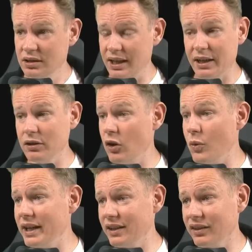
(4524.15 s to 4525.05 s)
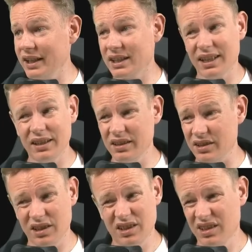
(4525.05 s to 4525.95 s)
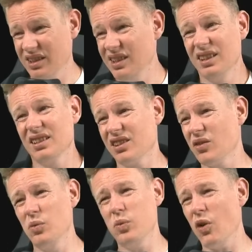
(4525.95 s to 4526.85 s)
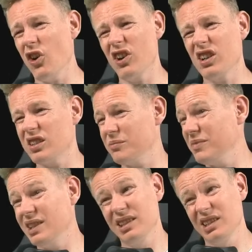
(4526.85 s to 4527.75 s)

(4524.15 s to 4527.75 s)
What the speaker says: I don't know why he doesn't like Thailand. Too warm,